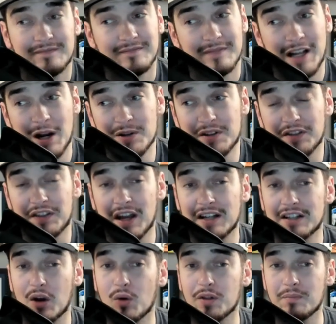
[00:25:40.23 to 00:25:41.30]
Here's the thing,
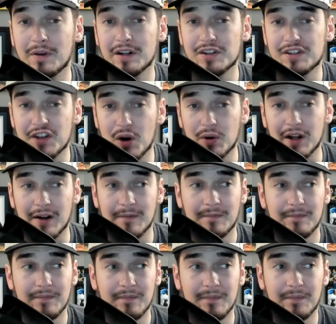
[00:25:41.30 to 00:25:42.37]
though, with Minnesota.
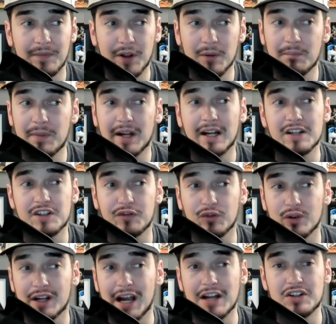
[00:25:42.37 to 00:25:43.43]
Their biggest
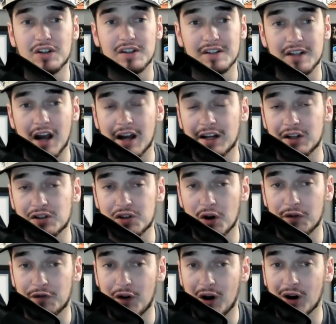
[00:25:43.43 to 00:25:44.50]
free agent signing so
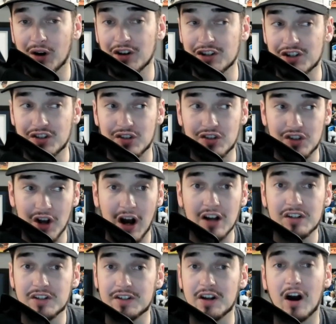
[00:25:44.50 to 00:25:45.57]
far is
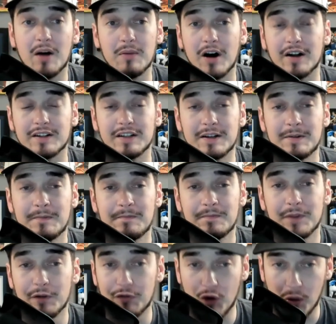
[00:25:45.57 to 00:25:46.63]
Josh Staumont,
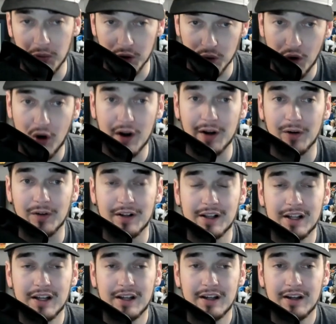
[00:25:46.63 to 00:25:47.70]
the former Royal.
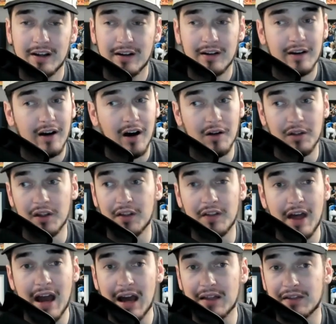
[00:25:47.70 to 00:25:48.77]
Other than
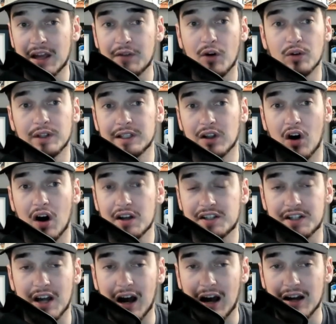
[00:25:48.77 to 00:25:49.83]
that, they've only
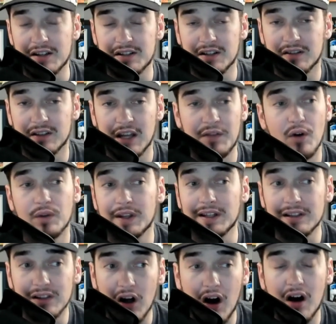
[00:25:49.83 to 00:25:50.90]
lost guys. They've only
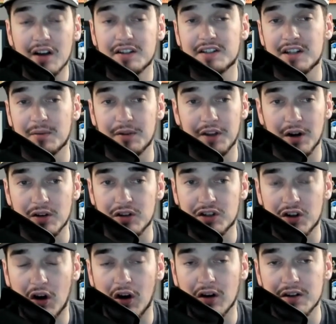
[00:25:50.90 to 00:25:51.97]
lost some of their
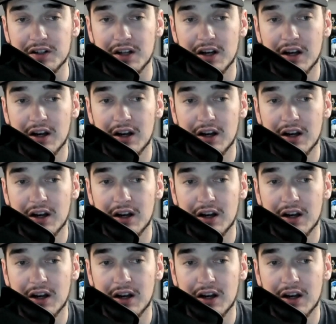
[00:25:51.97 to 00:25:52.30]
stars.